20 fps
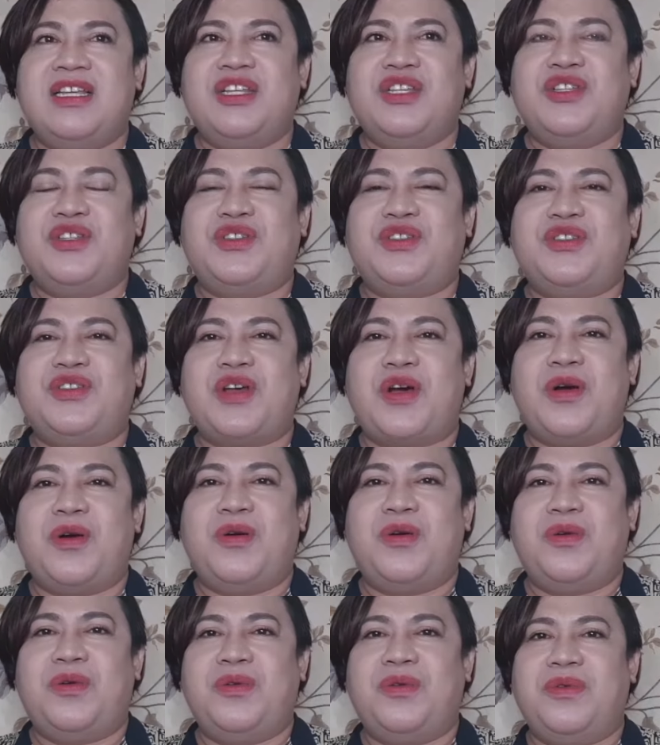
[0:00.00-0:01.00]

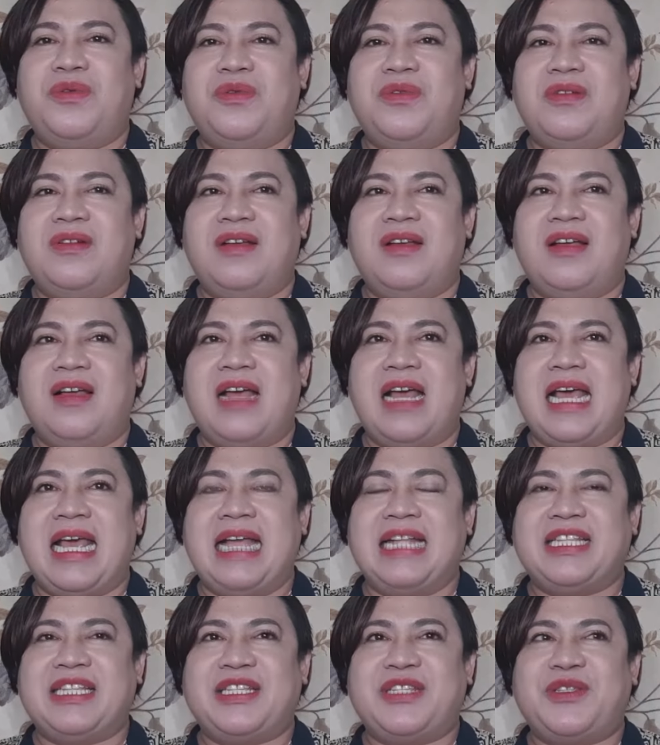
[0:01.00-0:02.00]
So
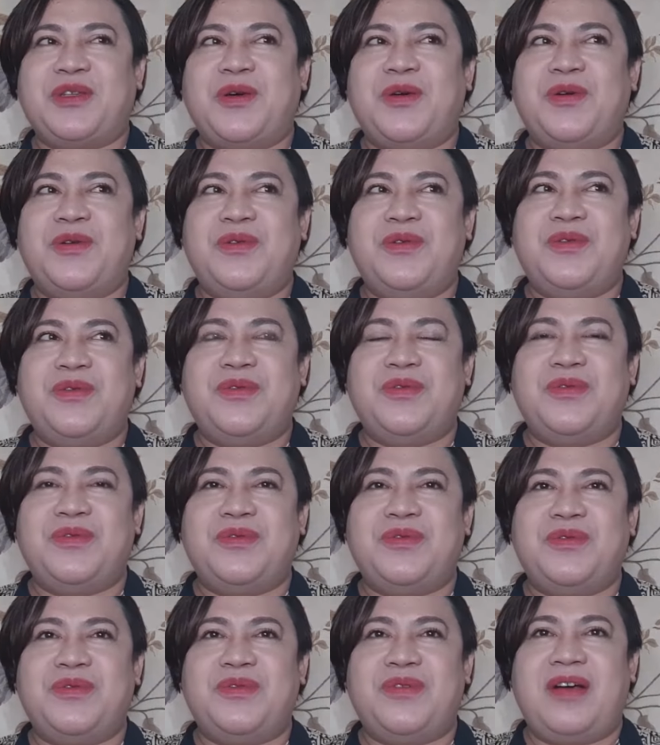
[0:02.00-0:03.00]
it's so
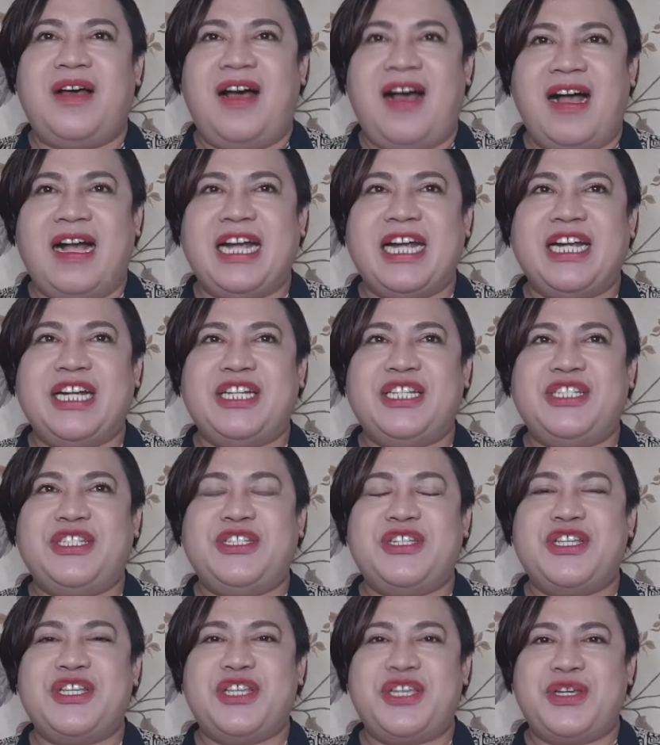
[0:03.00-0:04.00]
hard
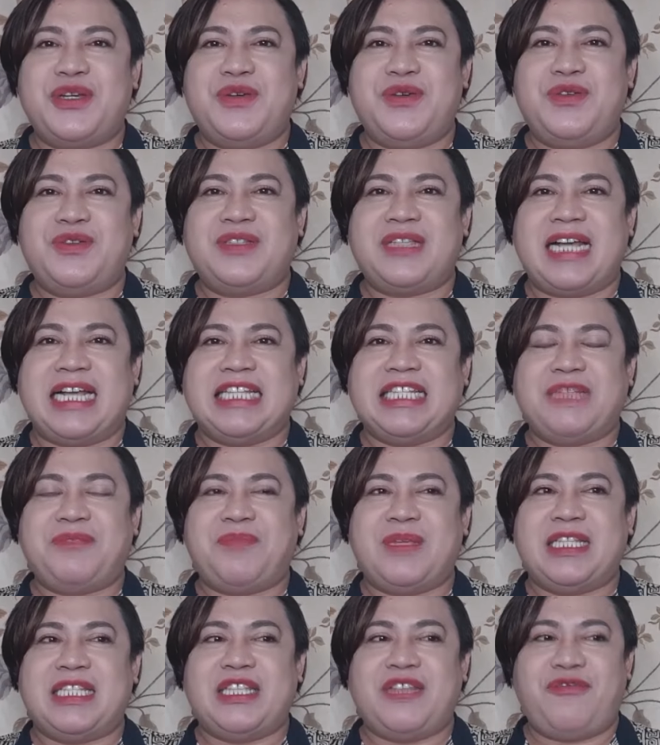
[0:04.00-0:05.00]
to choose a
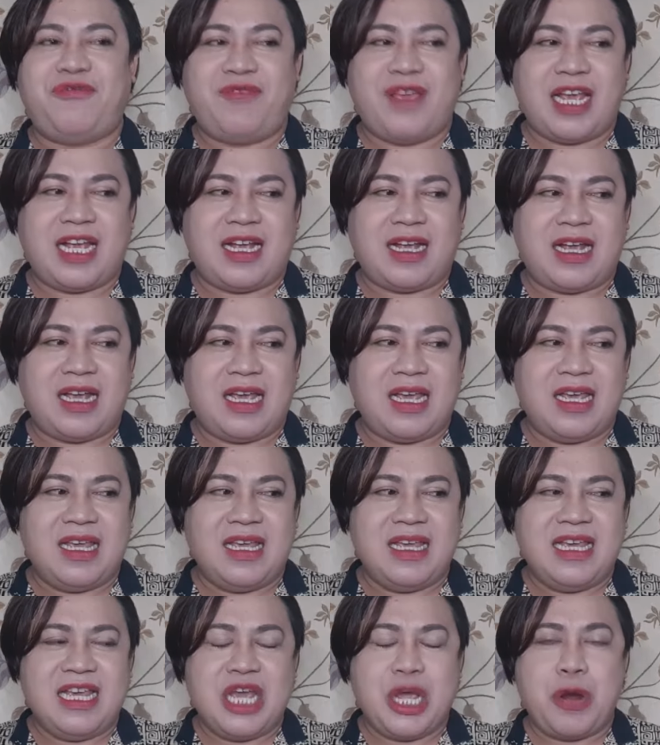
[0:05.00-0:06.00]
specific
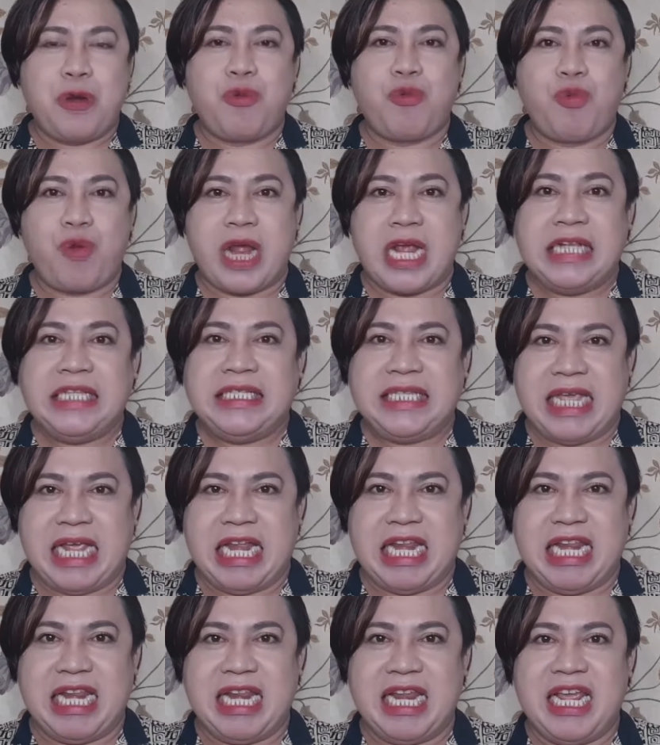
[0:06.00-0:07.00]

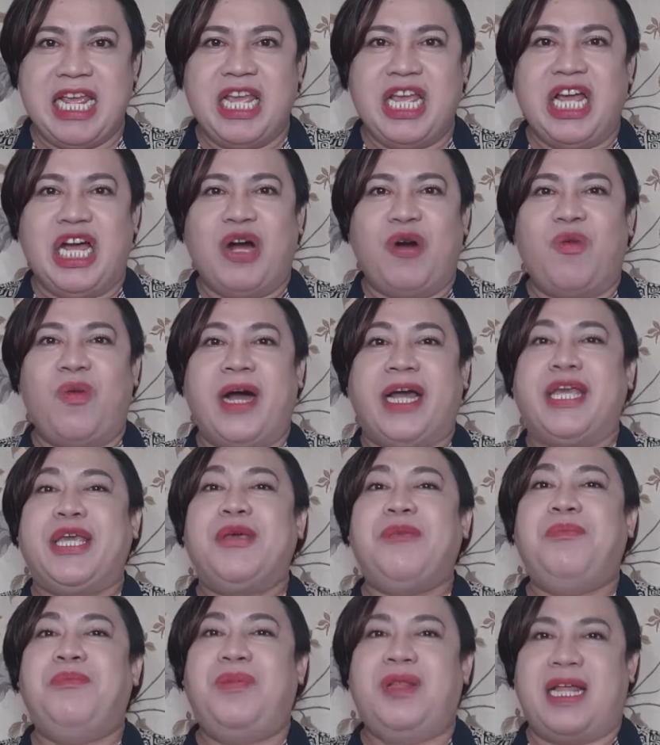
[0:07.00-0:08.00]
reason why you
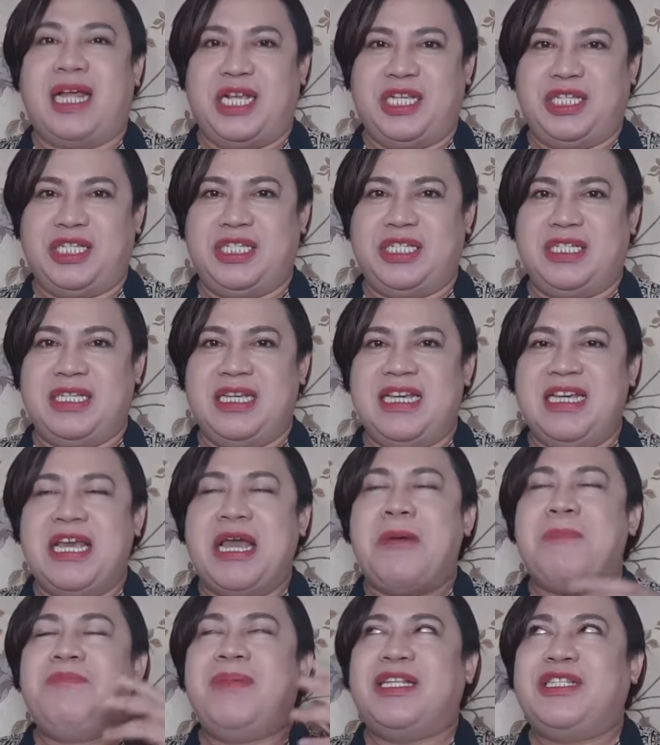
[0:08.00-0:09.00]
blush.
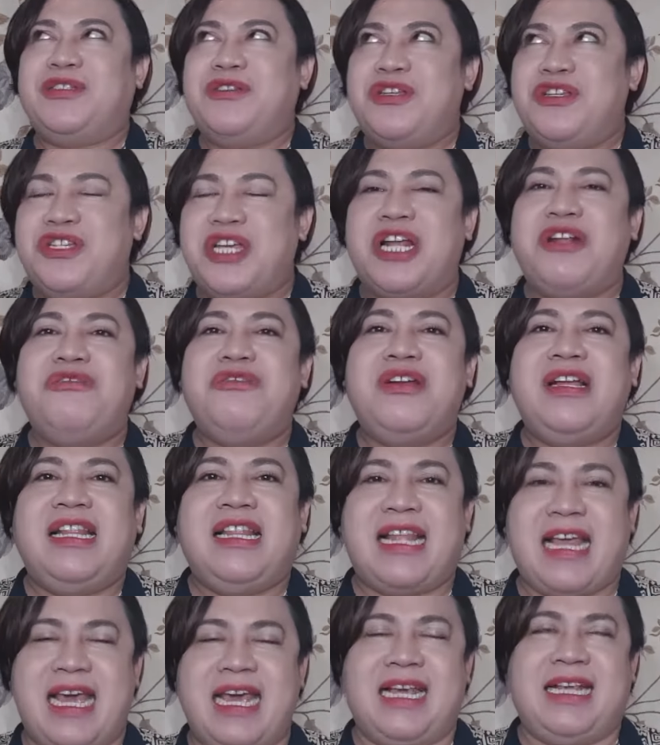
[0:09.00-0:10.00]
But to
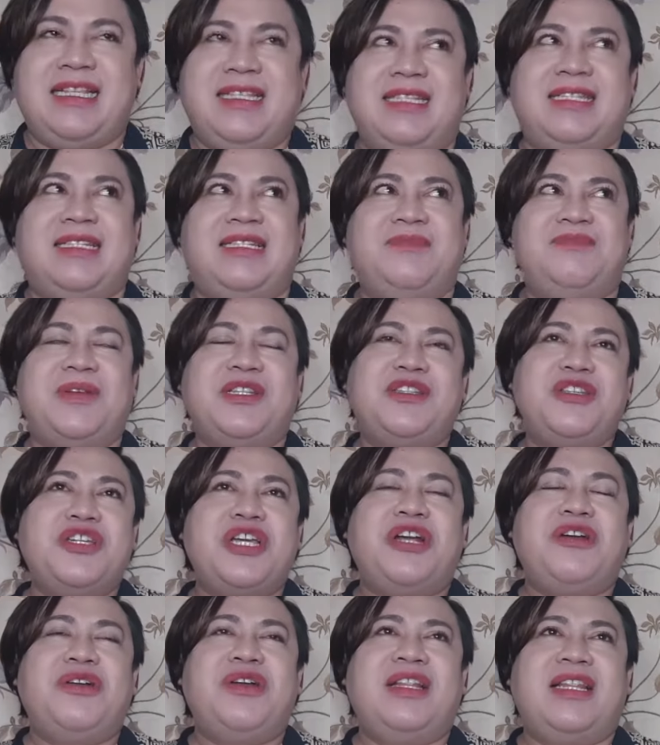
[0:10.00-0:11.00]
generalize,
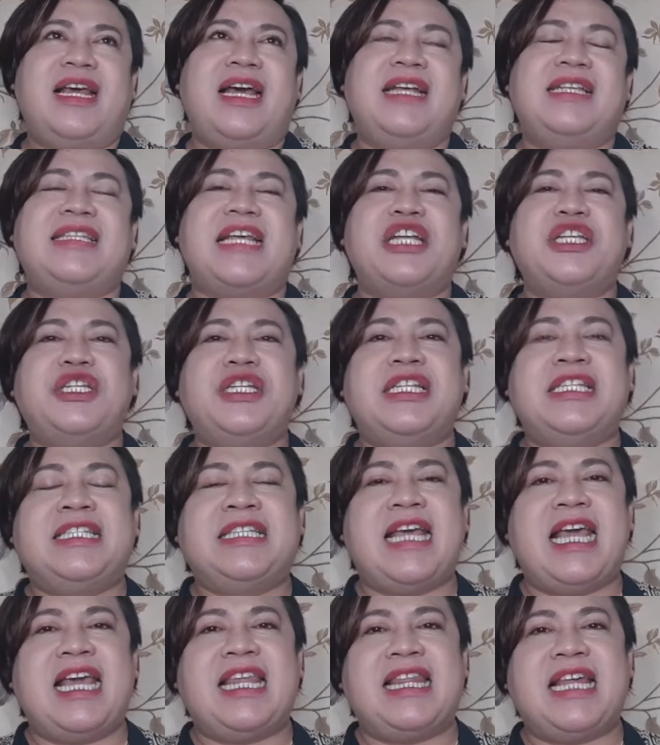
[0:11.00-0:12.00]
I should
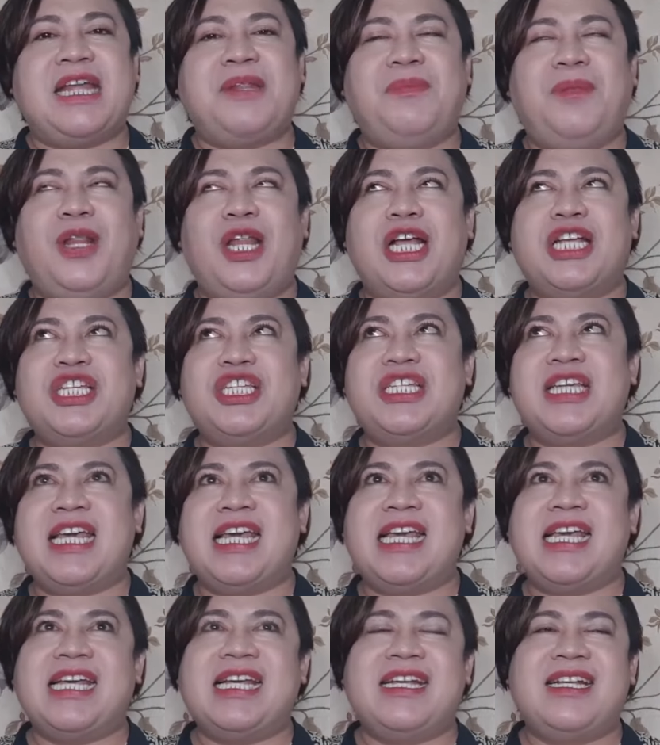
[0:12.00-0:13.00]
say that
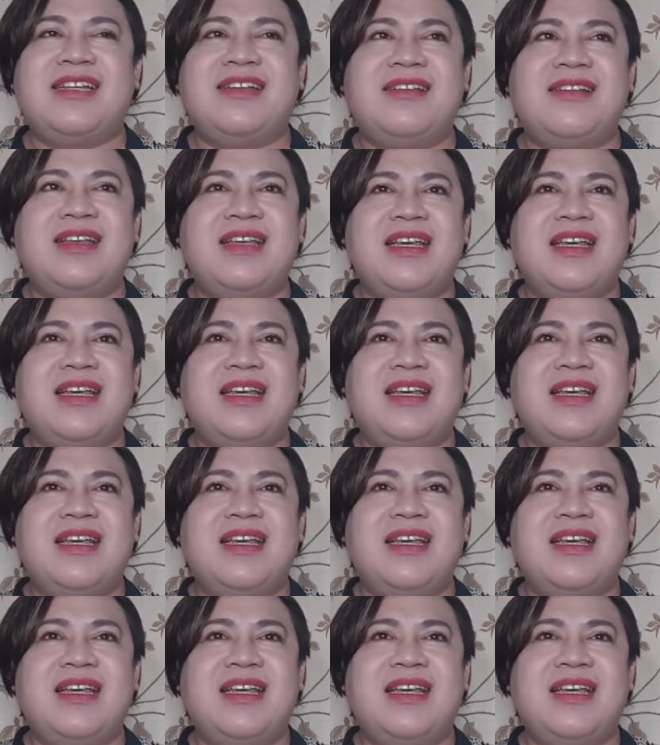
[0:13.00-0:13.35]
blushing